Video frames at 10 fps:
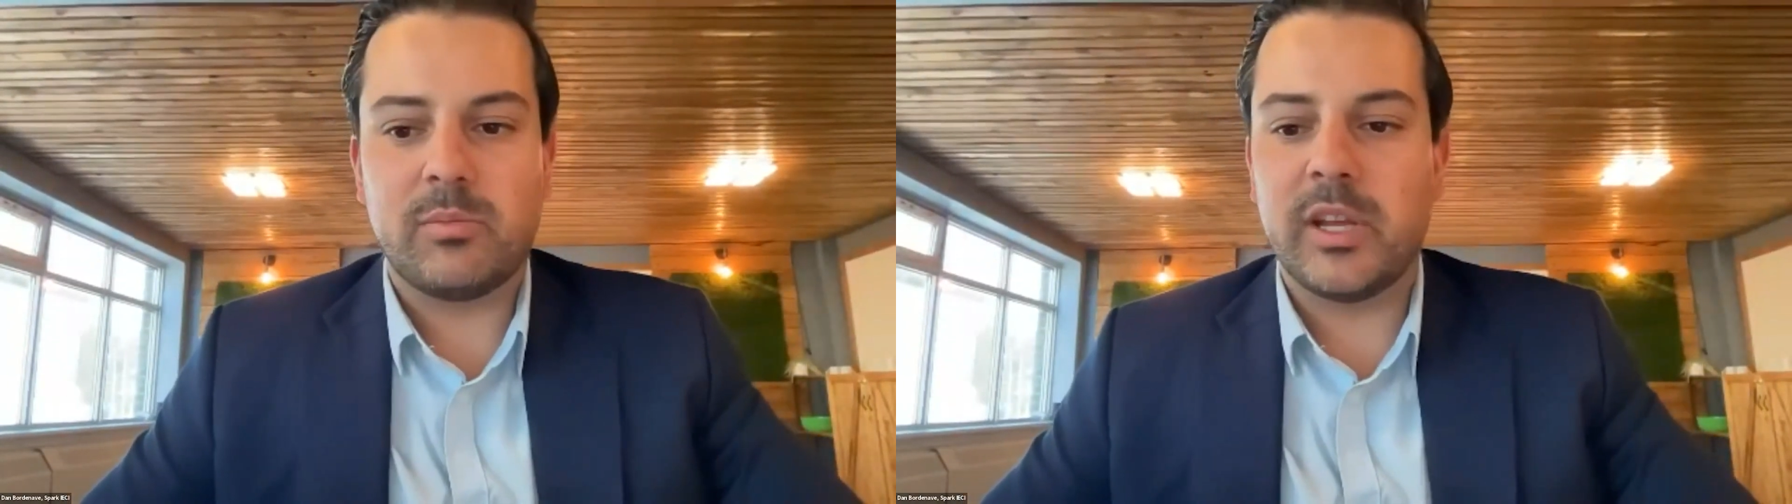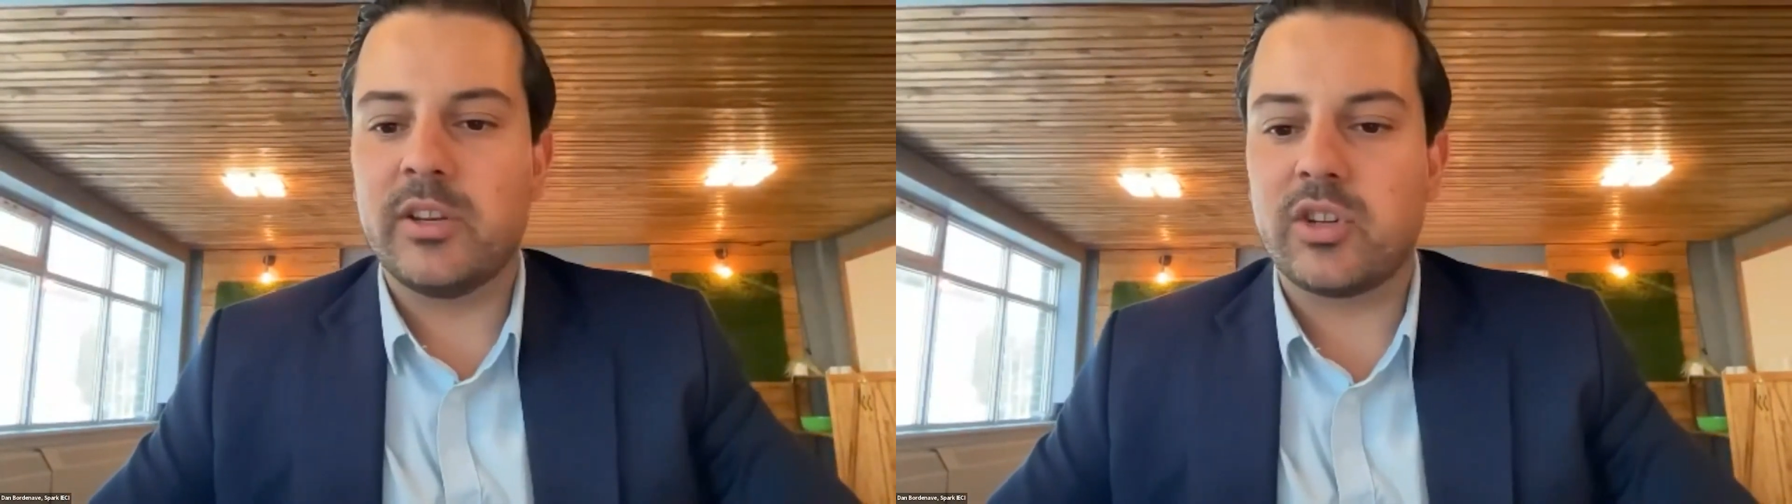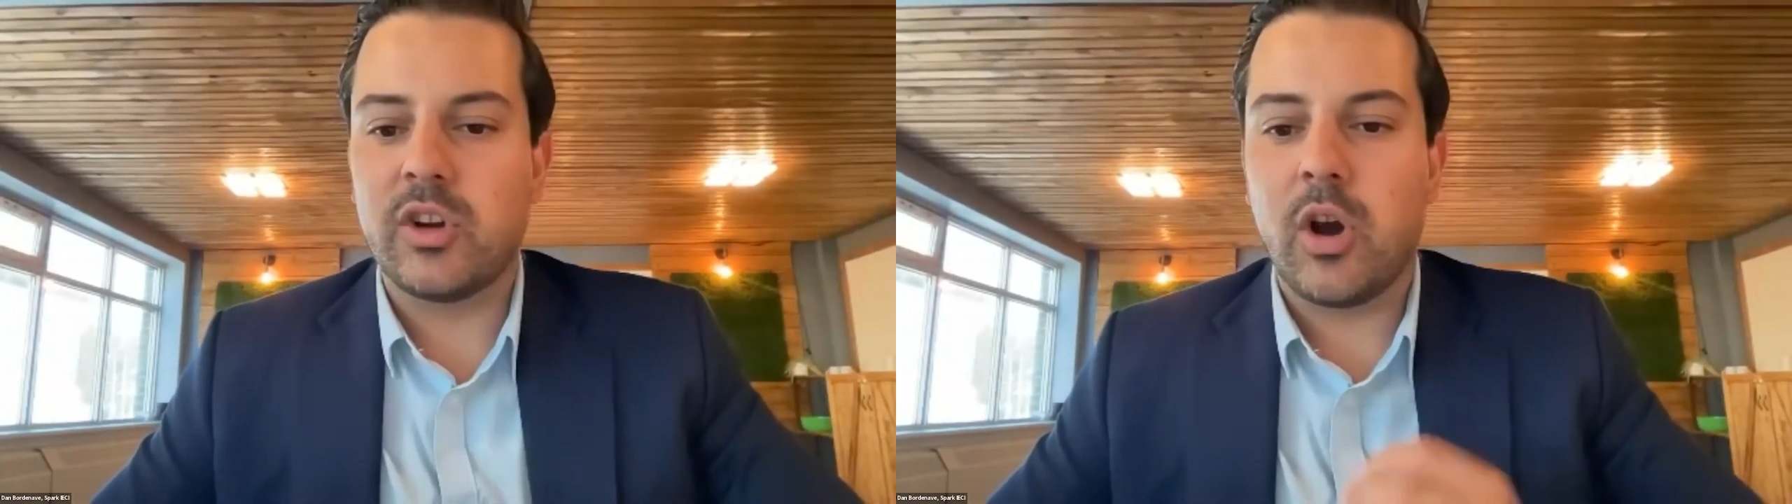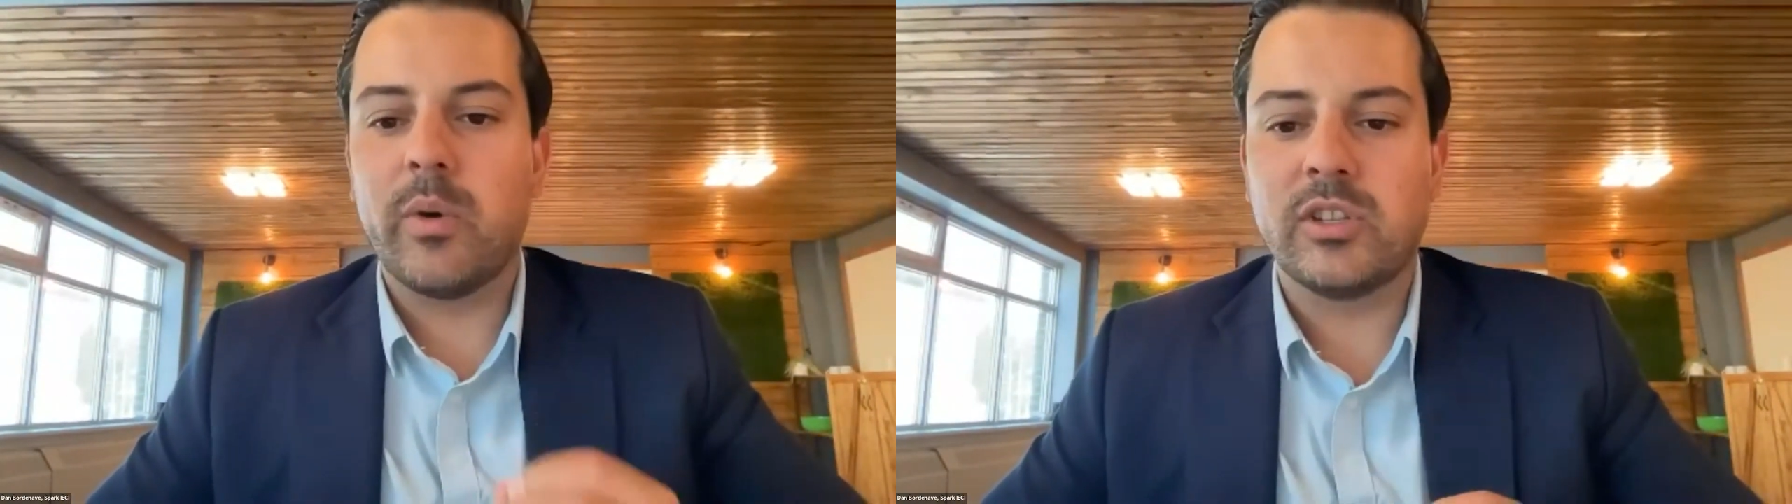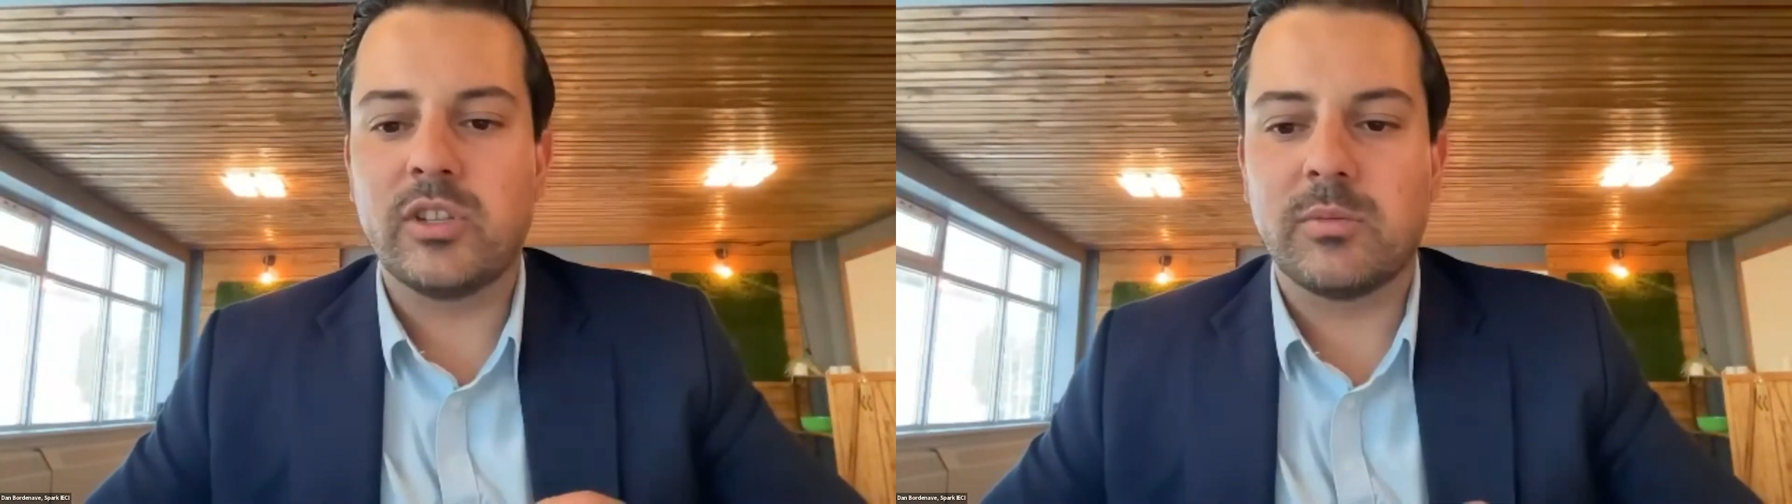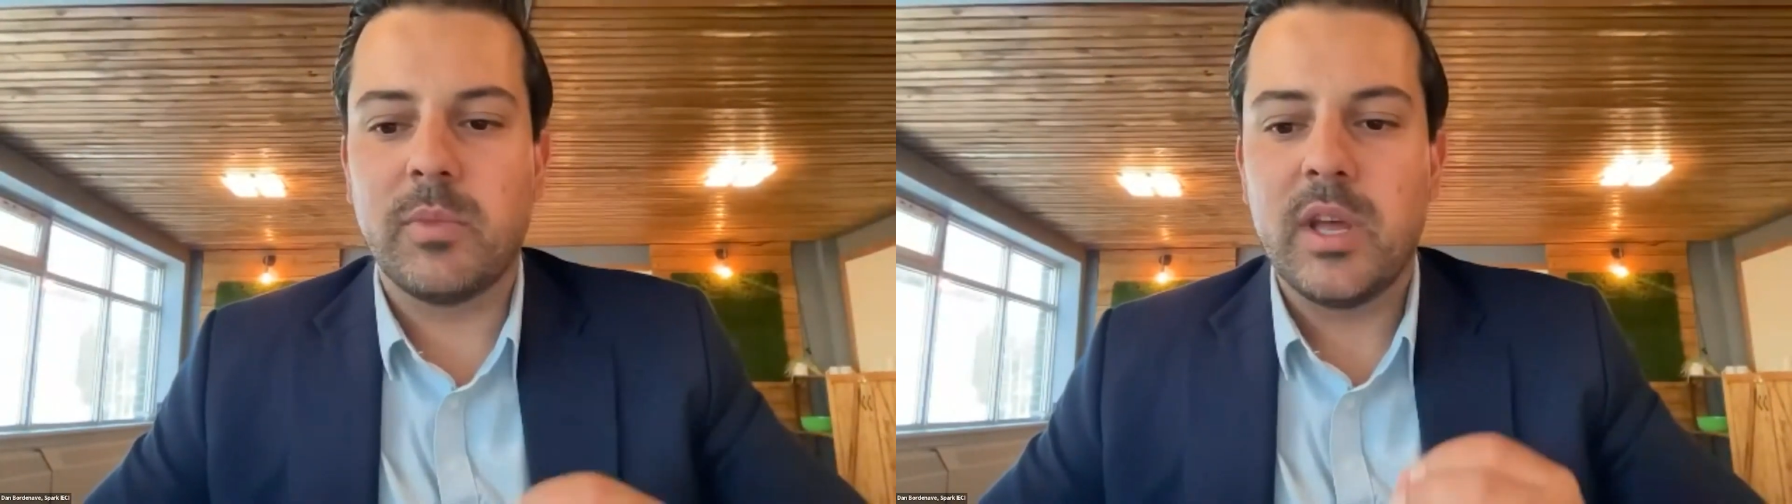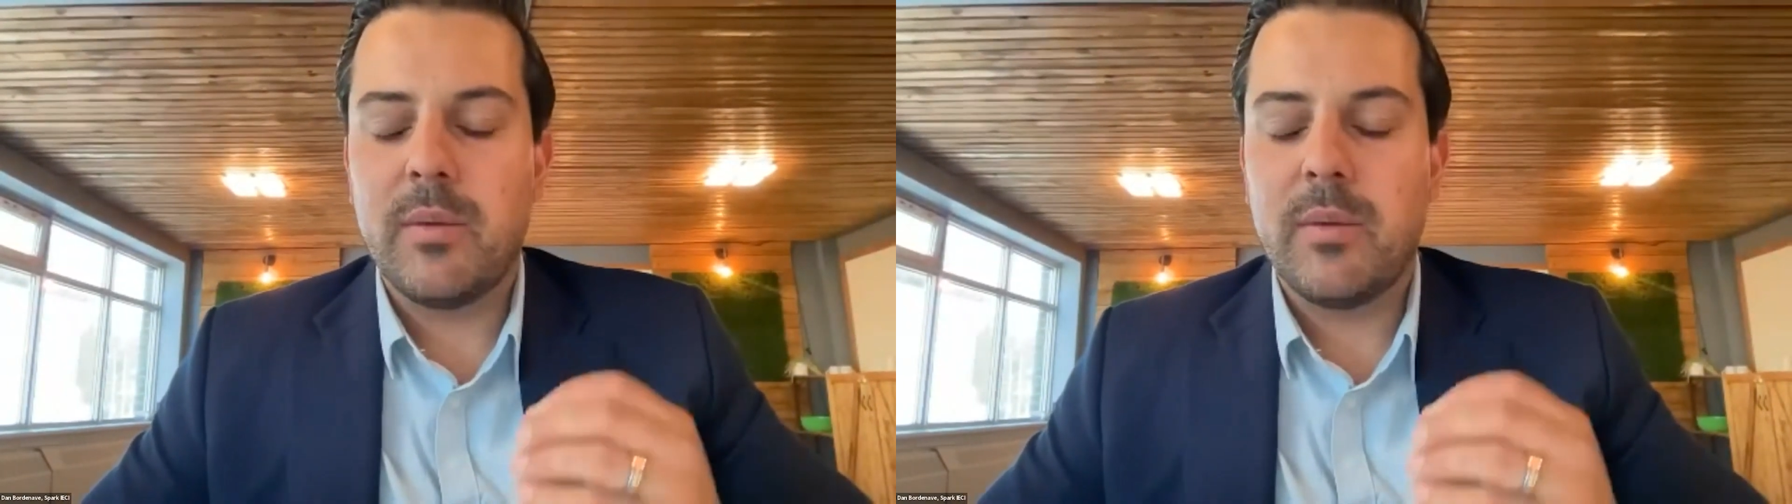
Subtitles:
planning, you should always just